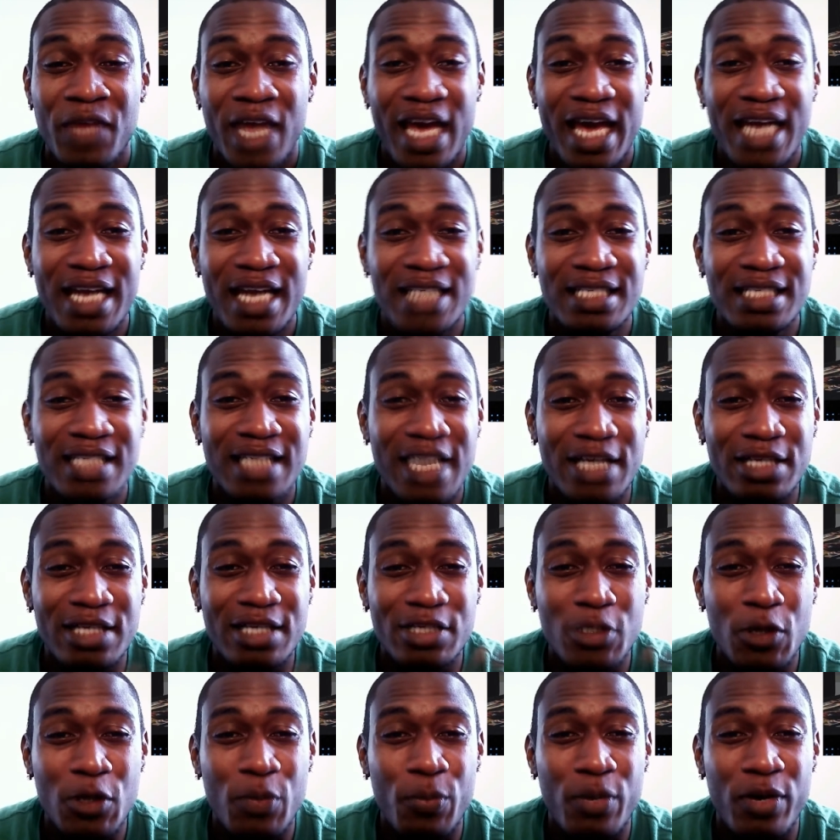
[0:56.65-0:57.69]
and it's
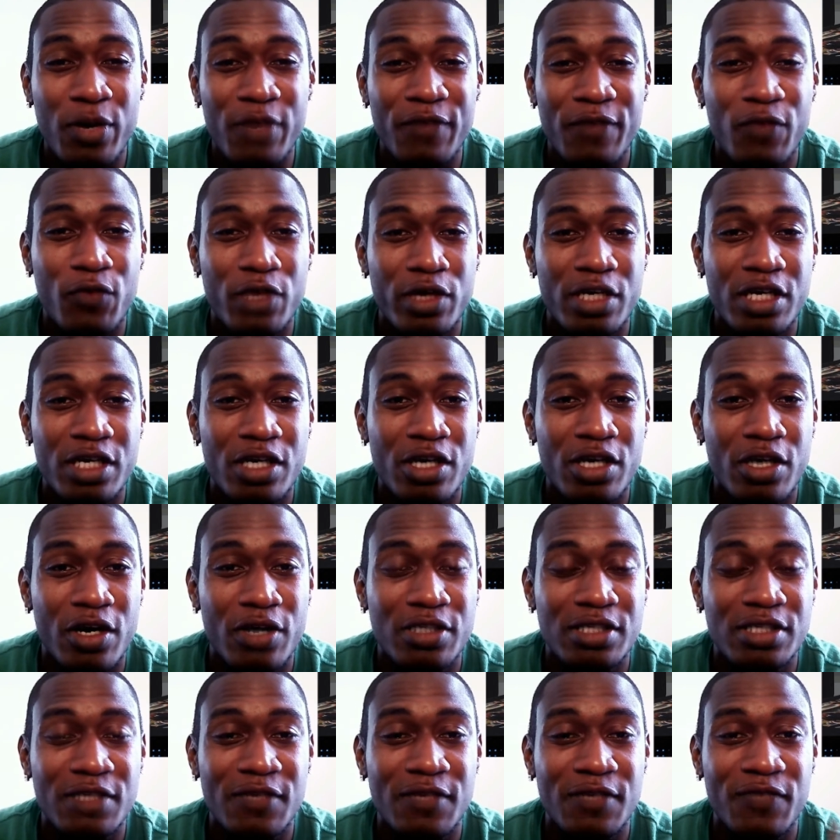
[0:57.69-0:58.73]
got 2.4
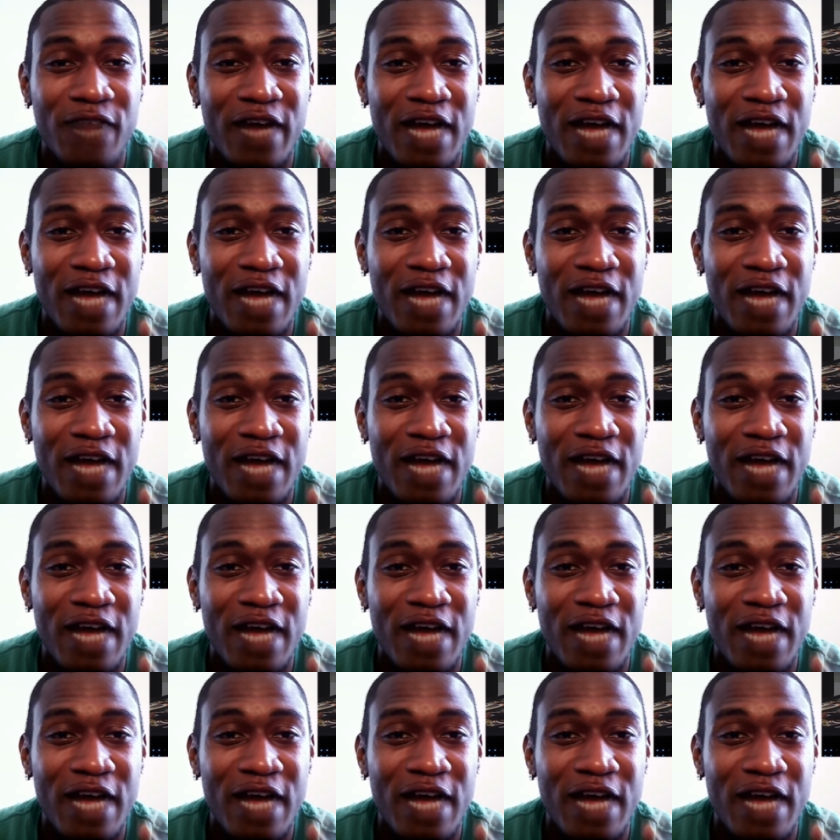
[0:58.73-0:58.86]
gigahertz and